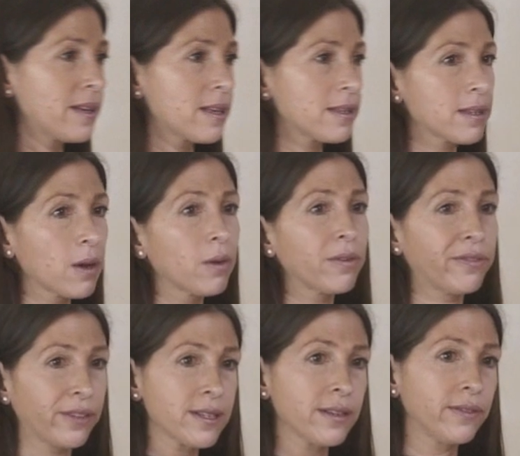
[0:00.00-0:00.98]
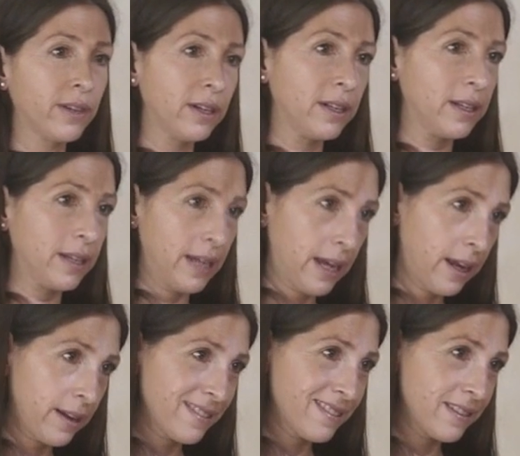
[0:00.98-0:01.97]
So first of all, uh,
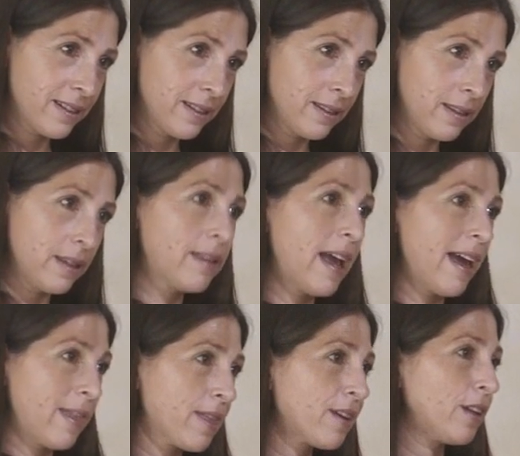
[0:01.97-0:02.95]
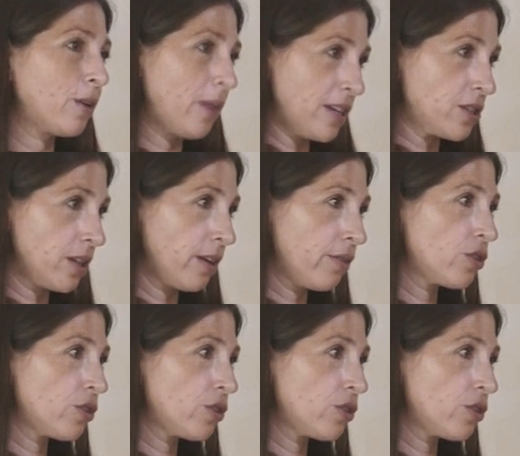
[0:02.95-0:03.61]
the ethical question of